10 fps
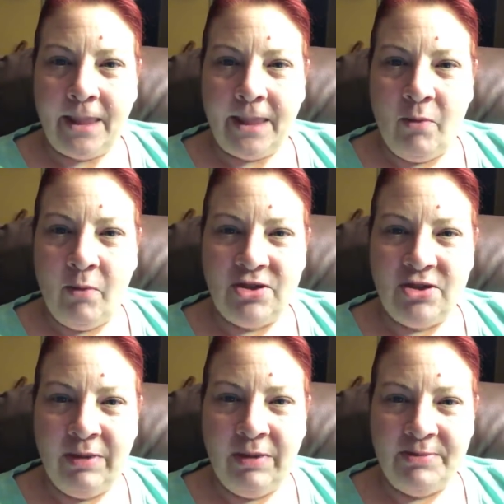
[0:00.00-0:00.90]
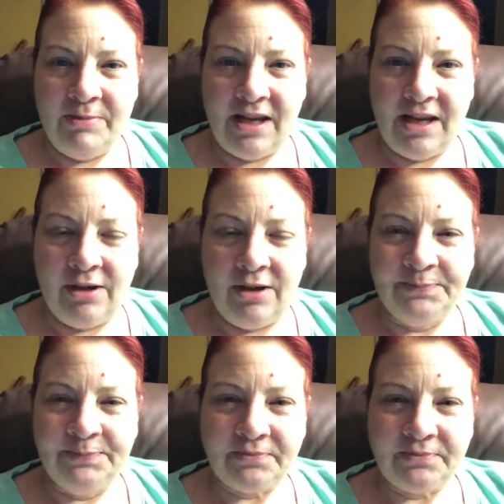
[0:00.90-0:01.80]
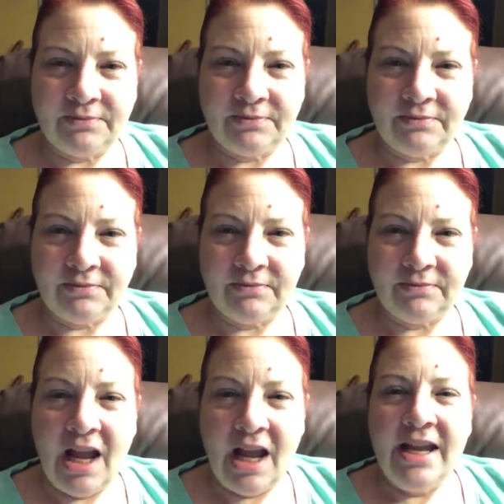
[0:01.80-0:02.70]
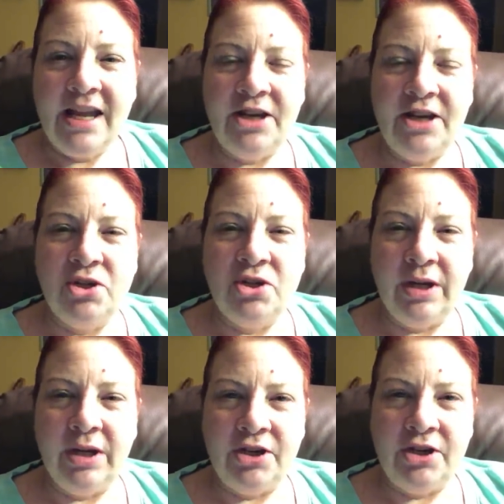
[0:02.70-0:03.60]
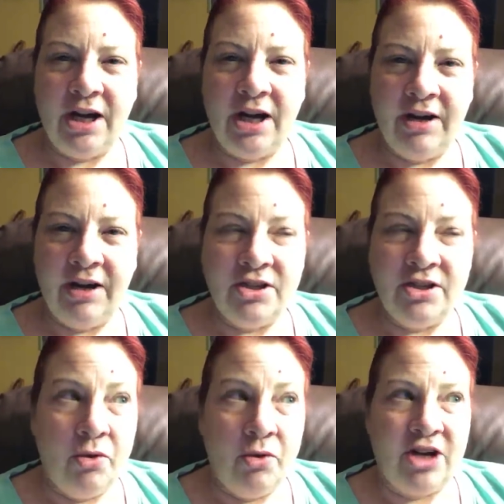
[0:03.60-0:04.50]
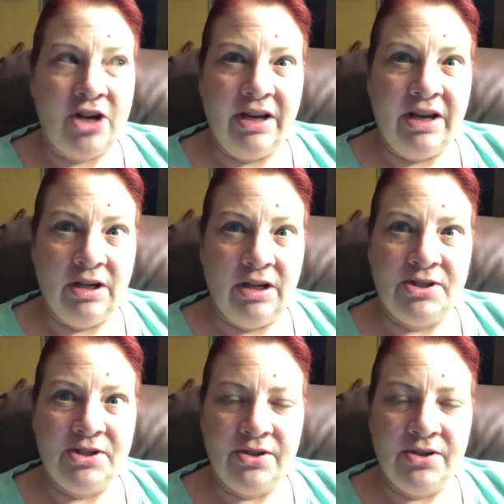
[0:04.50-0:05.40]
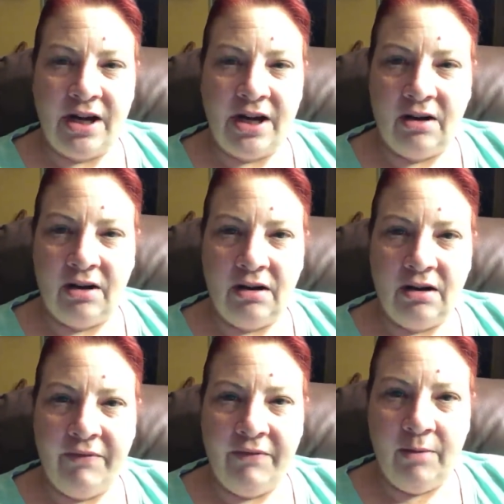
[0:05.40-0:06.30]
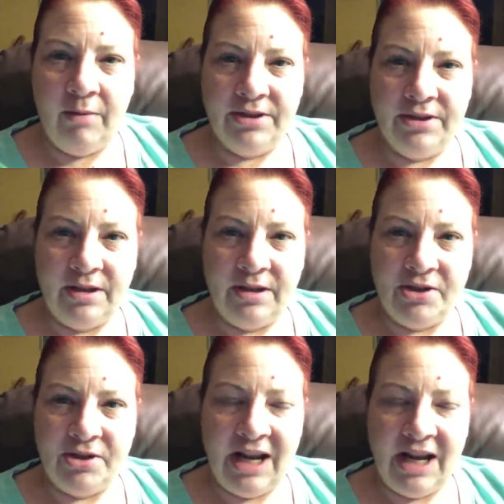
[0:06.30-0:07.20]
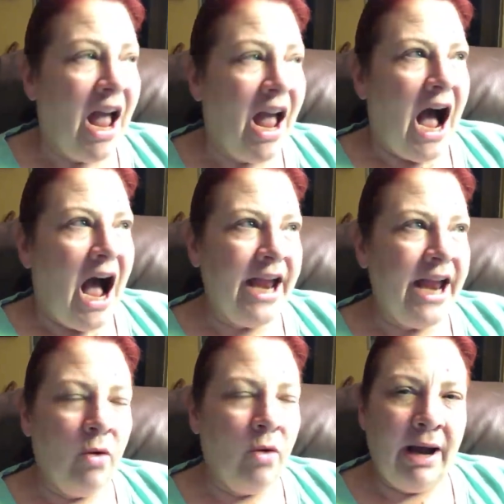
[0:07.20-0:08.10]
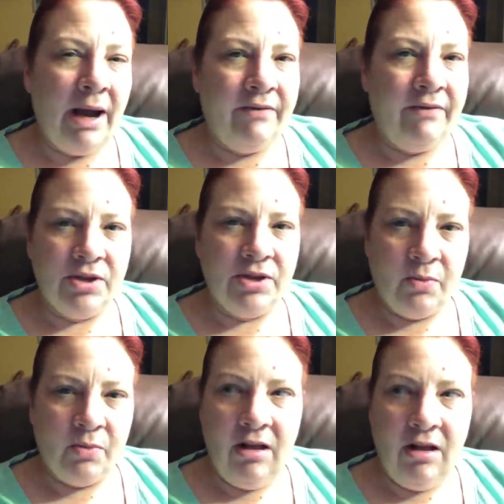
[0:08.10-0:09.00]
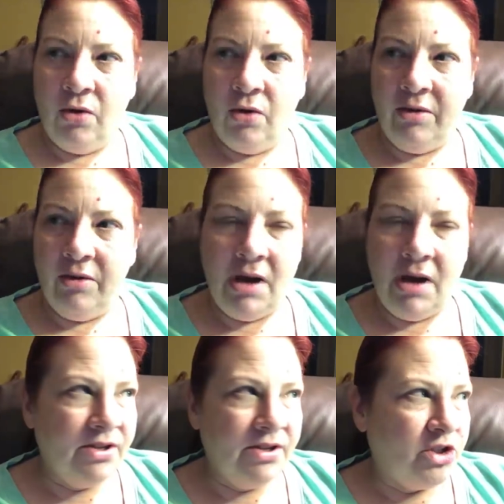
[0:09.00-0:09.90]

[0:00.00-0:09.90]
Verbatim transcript: I want to, but I'm scared. Can you do it in your area? Do you actually have dumpsters that are available to dumpster dive? I go by every once in a while. I'll go to the malls.